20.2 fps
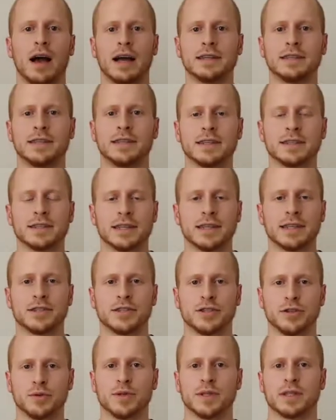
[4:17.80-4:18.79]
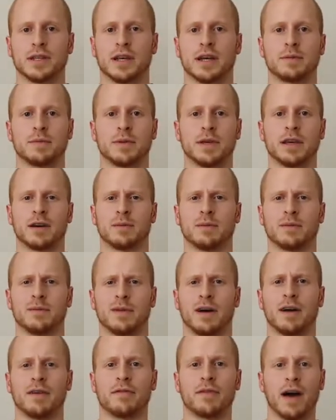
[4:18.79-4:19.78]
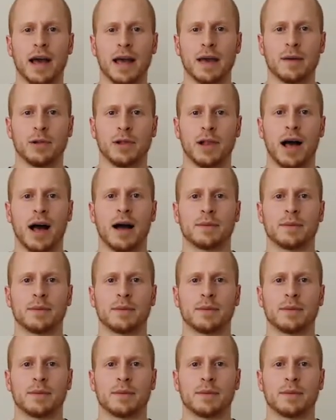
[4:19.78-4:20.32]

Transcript: Ideas like suicide become a viable